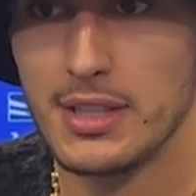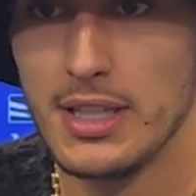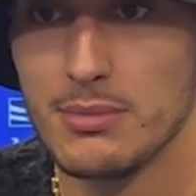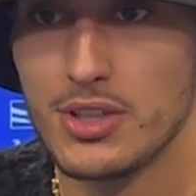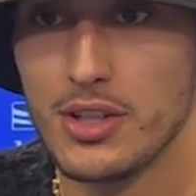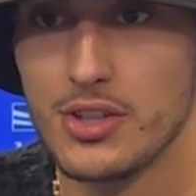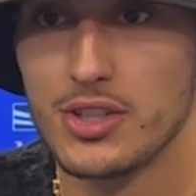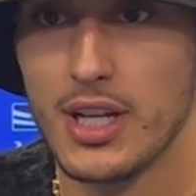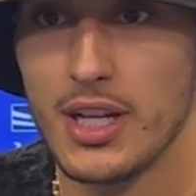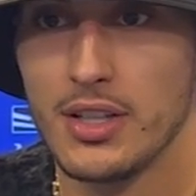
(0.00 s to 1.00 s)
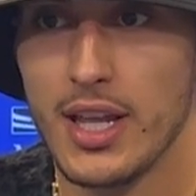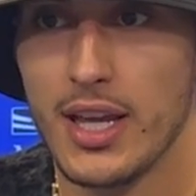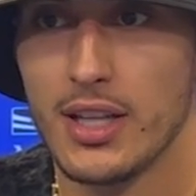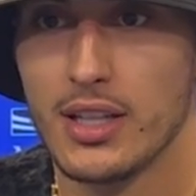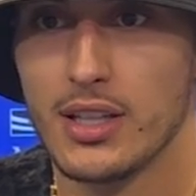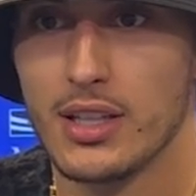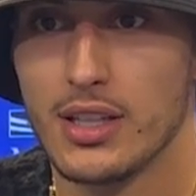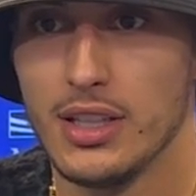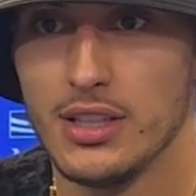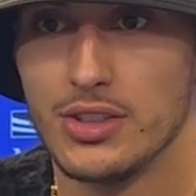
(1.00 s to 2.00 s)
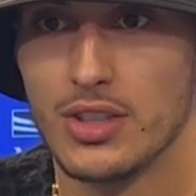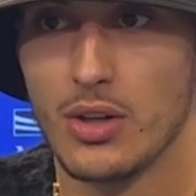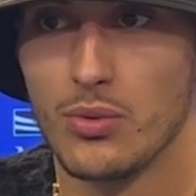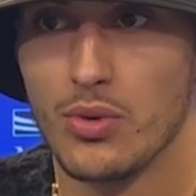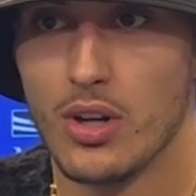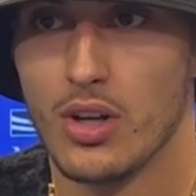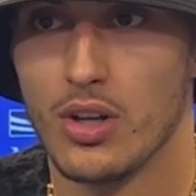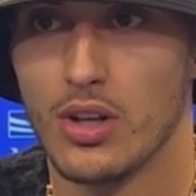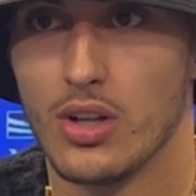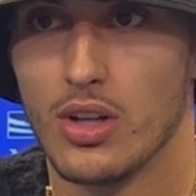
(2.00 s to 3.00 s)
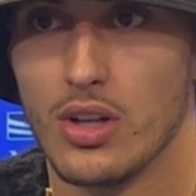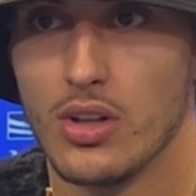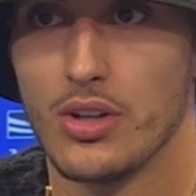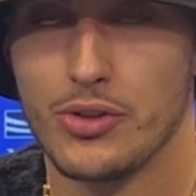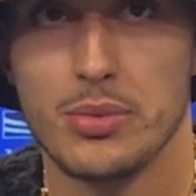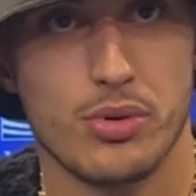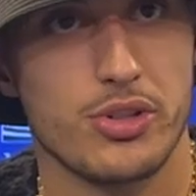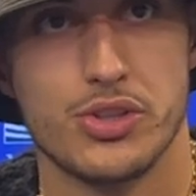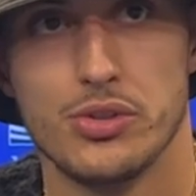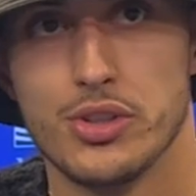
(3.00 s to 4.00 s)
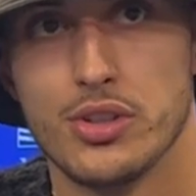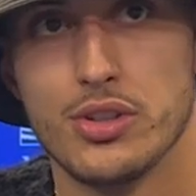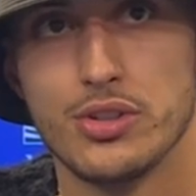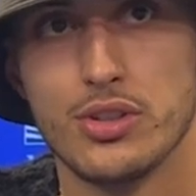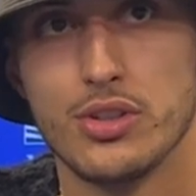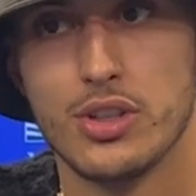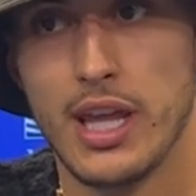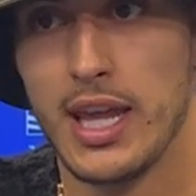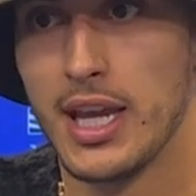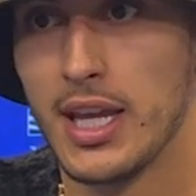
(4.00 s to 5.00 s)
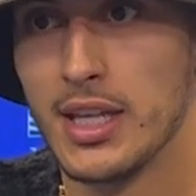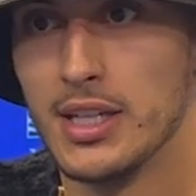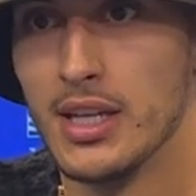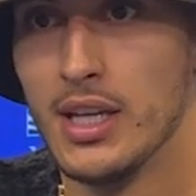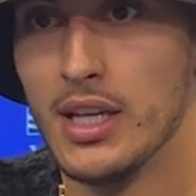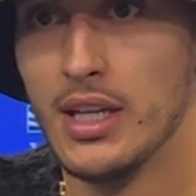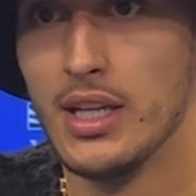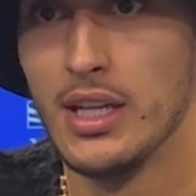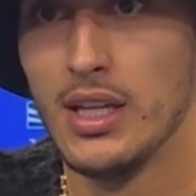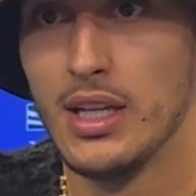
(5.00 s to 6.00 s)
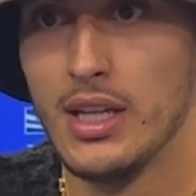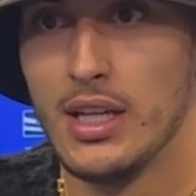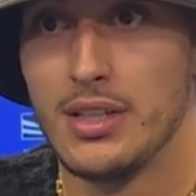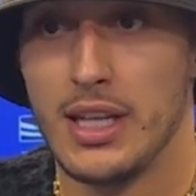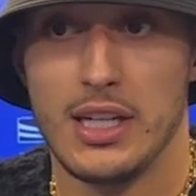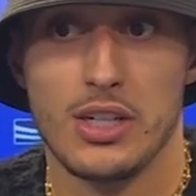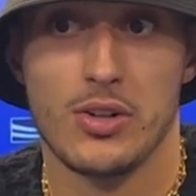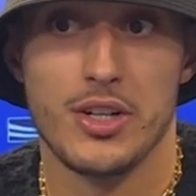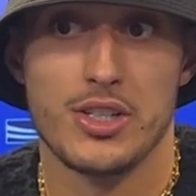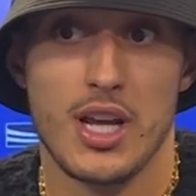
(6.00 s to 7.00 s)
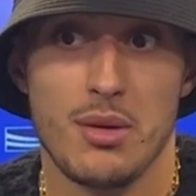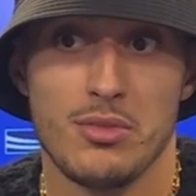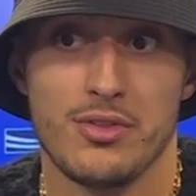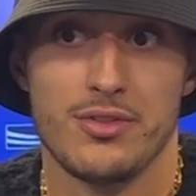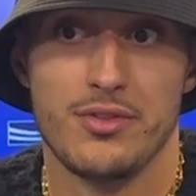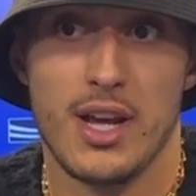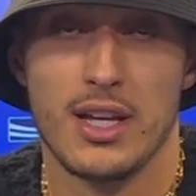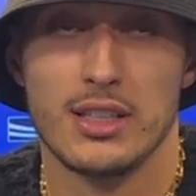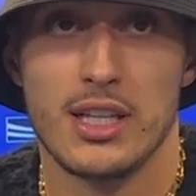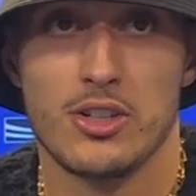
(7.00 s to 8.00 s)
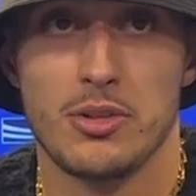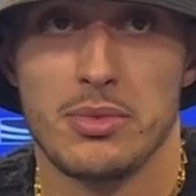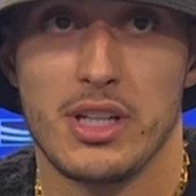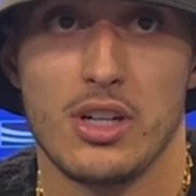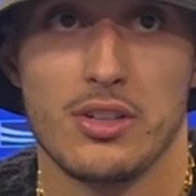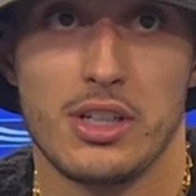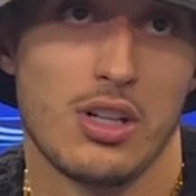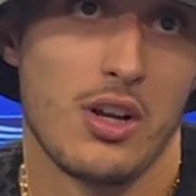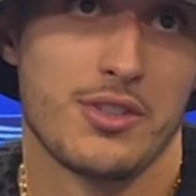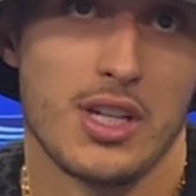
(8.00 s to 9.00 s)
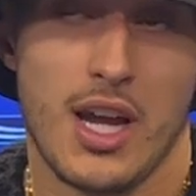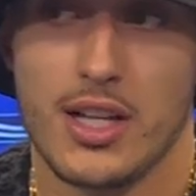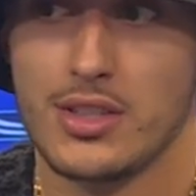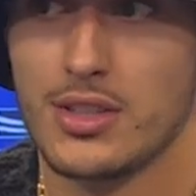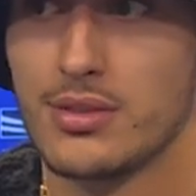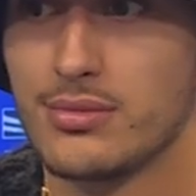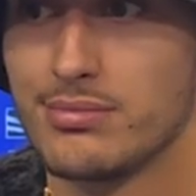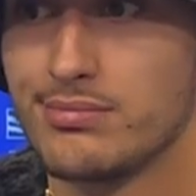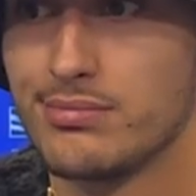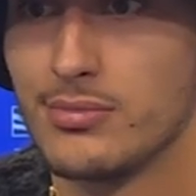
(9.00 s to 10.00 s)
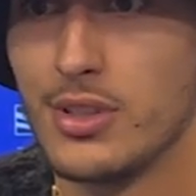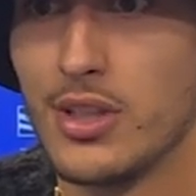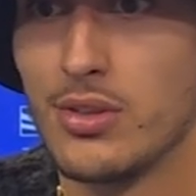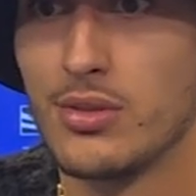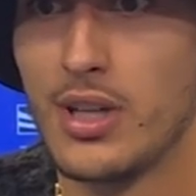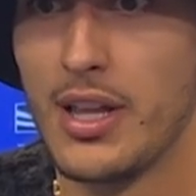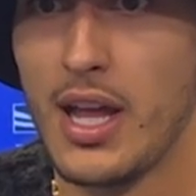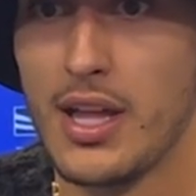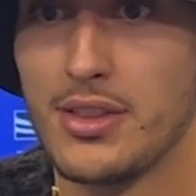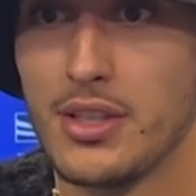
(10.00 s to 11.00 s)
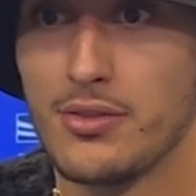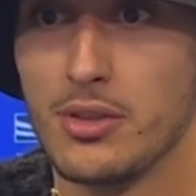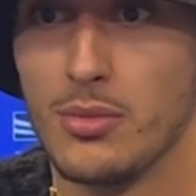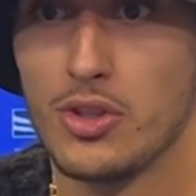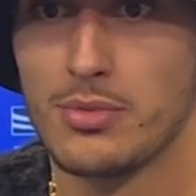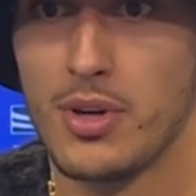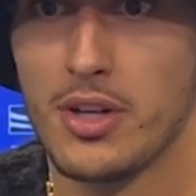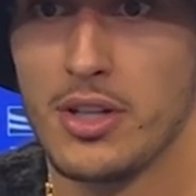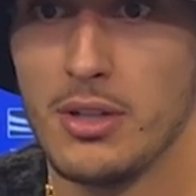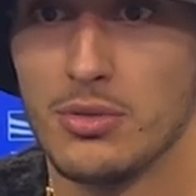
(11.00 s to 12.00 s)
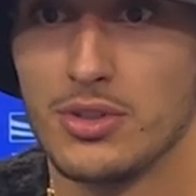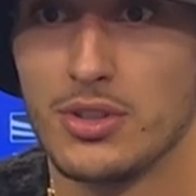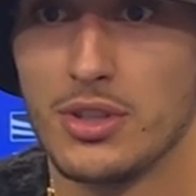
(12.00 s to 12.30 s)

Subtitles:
Teams understand that he's a three-point shooter, and they did a great job of not allowing him to get off shots. You know, I think for the most part he was